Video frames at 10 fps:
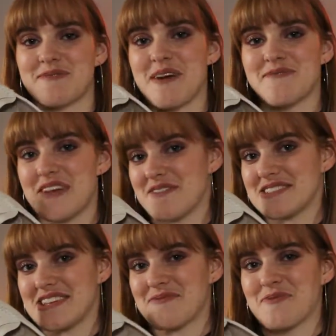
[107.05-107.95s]
of my
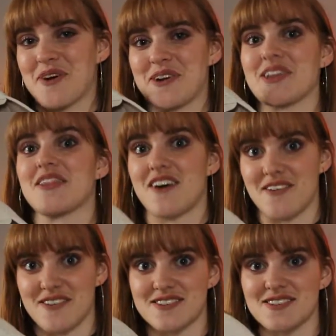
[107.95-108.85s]
favorites that I've been wearing a
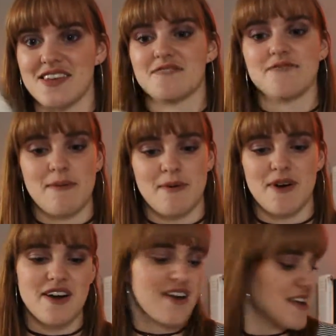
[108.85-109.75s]
lot recently in
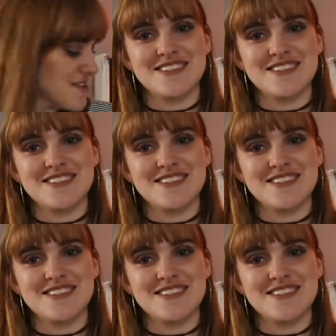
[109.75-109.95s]
February.